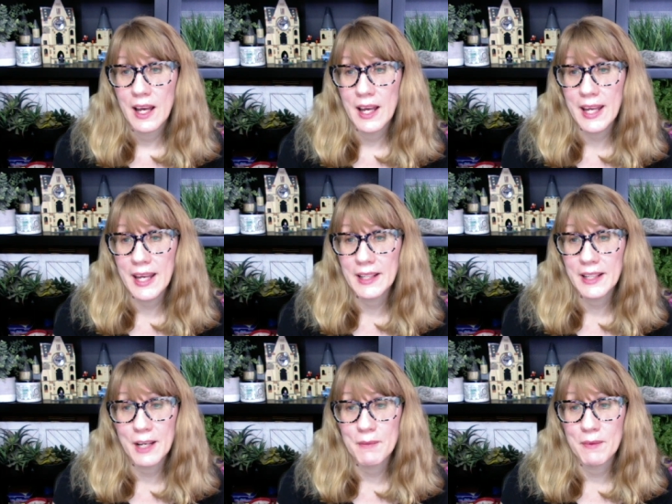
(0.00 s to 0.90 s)

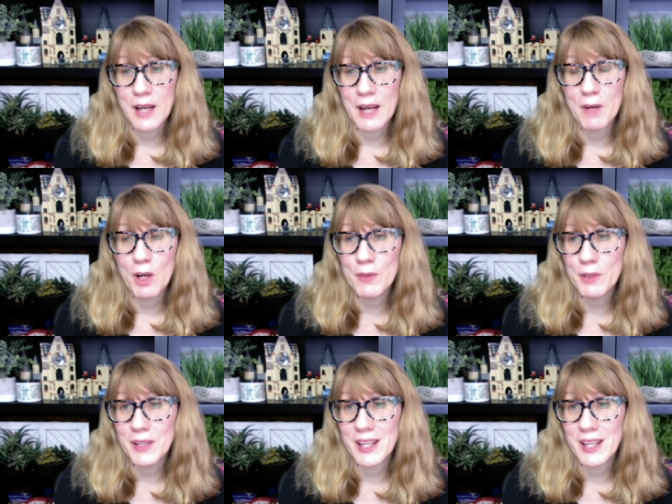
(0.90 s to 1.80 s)
And I'm
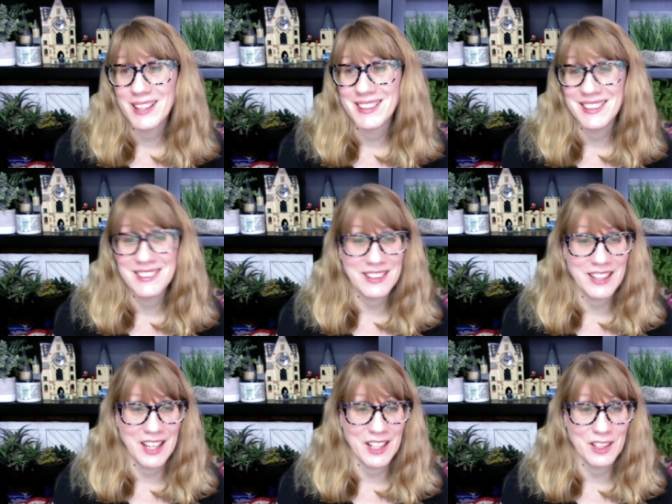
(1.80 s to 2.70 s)
hoping we get a decent
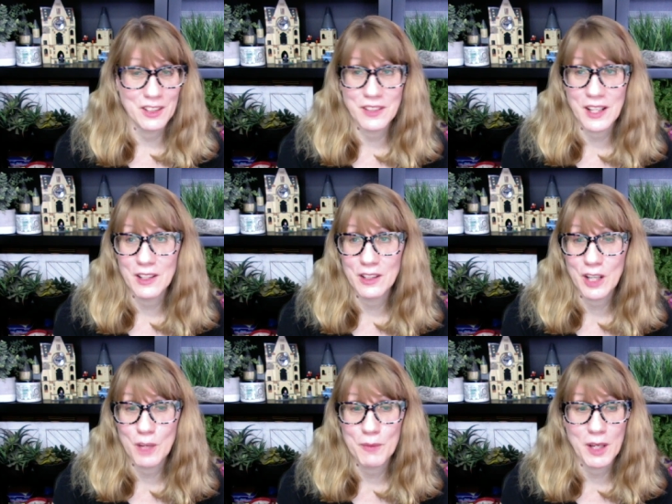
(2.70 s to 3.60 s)
candle sale
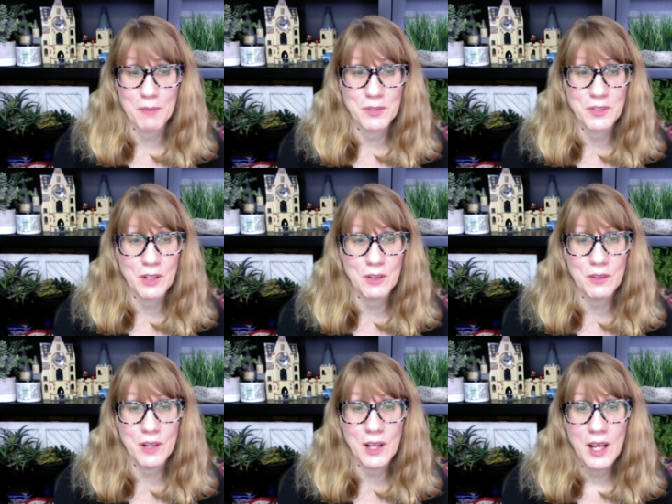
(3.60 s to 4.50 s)
coming up
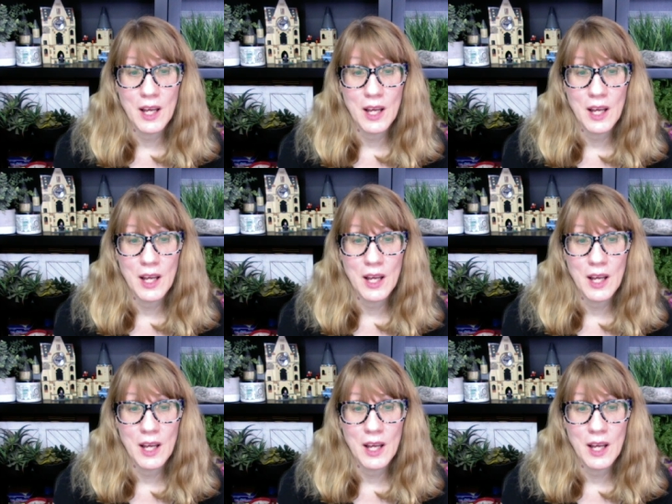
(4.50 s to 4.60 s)
soon.